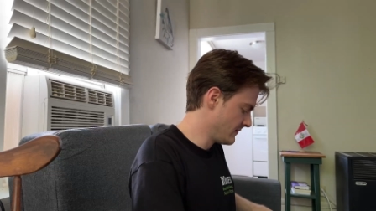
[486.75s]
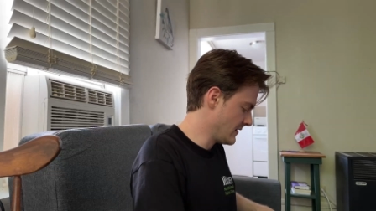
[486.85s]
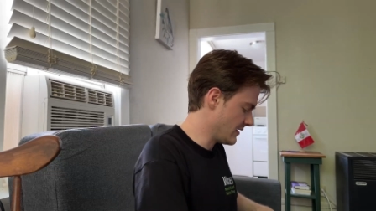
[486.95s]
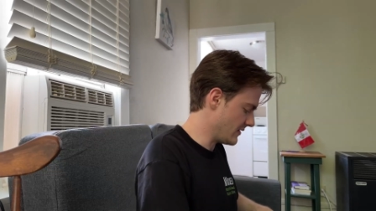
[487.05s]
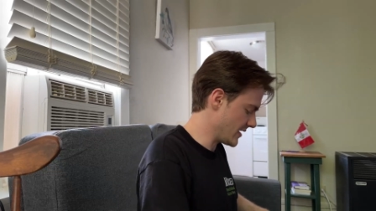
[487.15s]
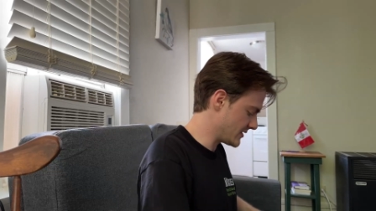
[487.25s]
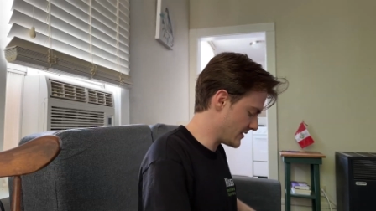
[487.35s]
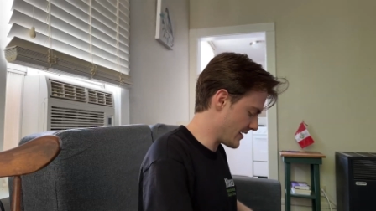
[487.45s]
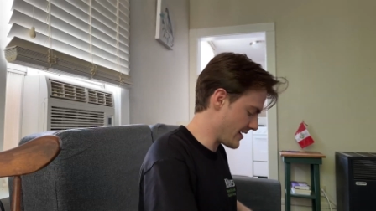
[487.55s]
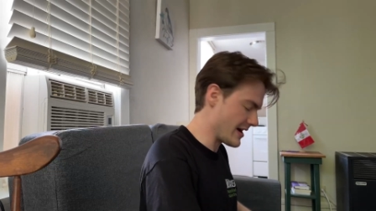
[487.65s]
Next
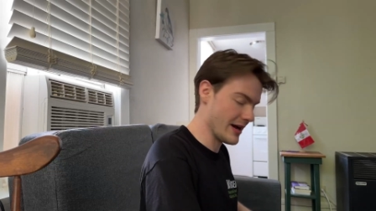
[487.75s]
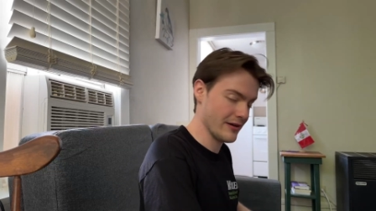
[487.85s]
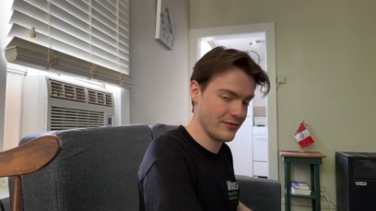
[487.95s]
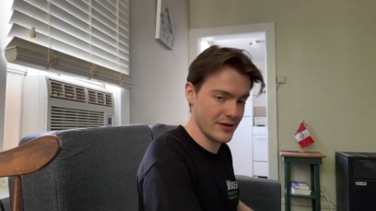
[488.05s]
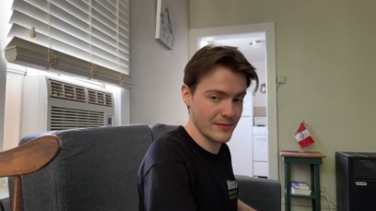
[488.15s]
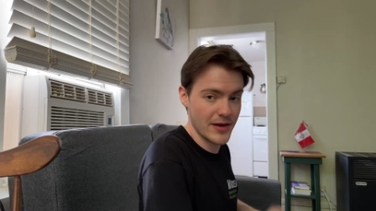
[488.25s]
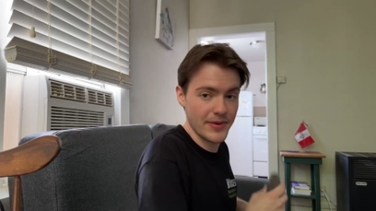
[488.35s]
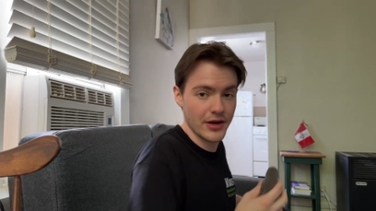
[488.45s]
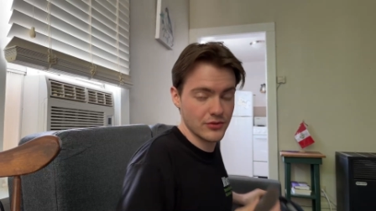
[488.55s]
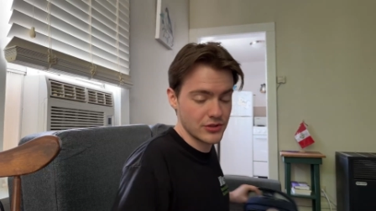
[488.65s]
thing I have in my
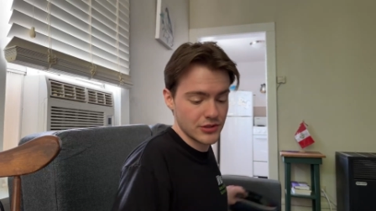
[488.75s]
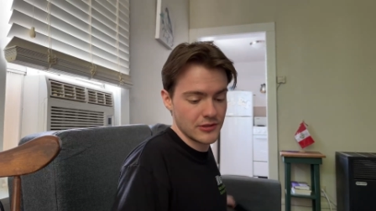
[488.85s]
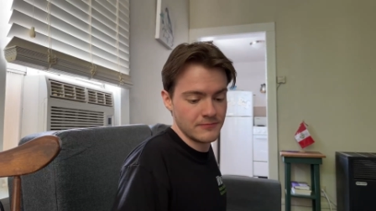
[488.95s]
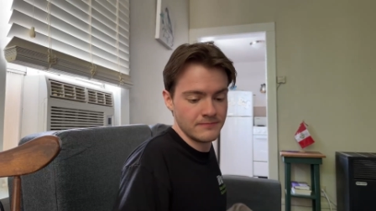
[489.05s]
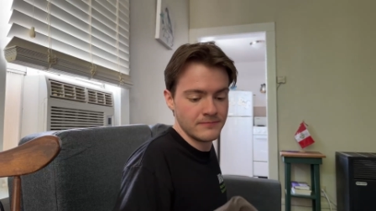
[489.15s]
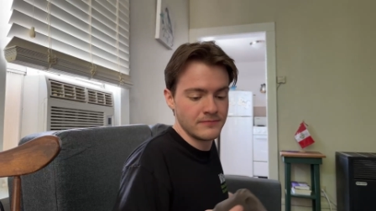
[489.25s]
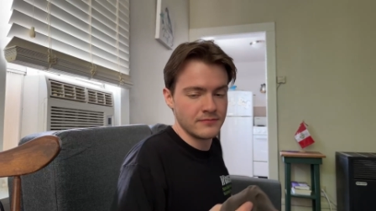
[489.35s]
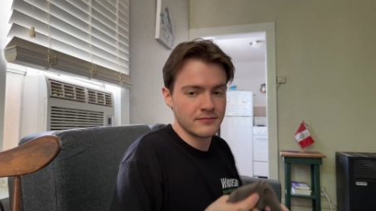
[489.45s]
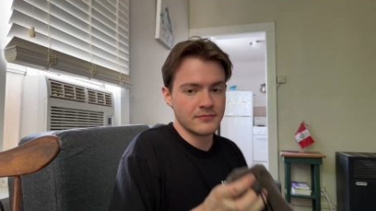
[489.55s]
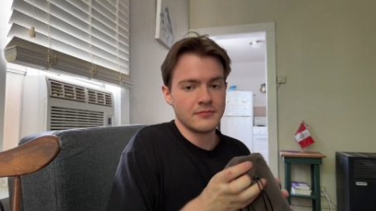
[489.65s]
pouch
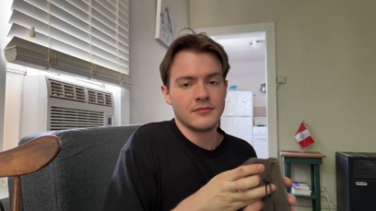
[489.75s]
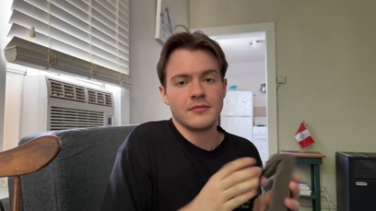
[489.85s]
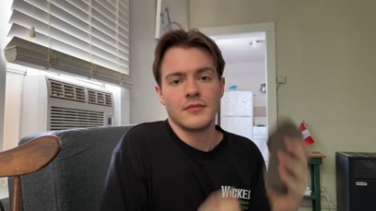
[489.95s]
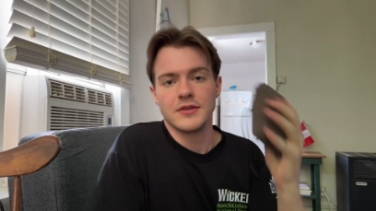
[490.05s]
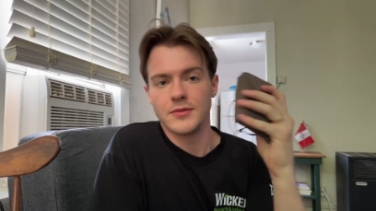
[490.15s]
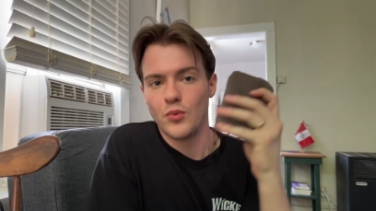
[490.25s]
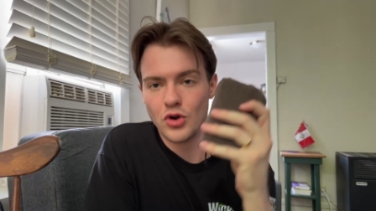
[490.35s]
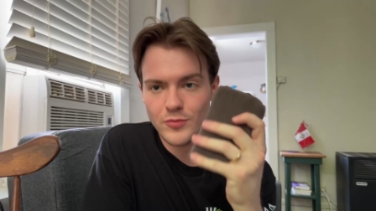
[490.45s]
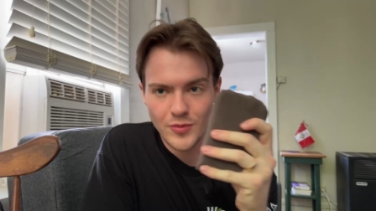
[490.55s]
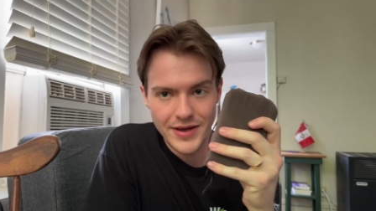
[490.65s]
is a
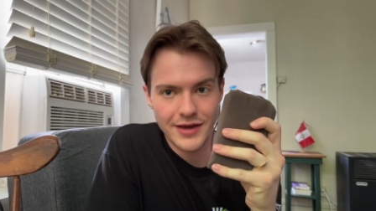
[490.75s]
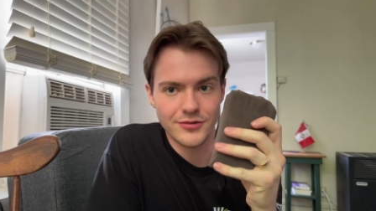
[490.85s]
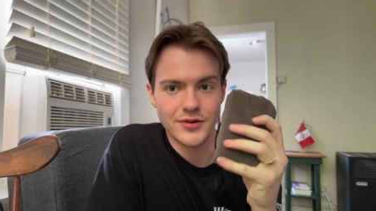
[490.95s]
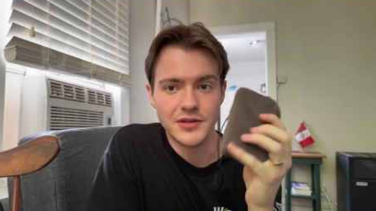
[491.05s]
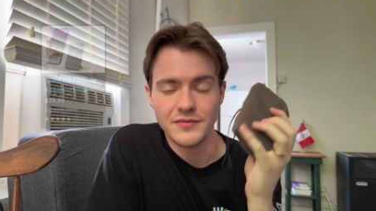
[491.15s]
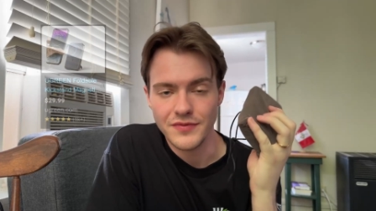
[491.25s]
portable battery.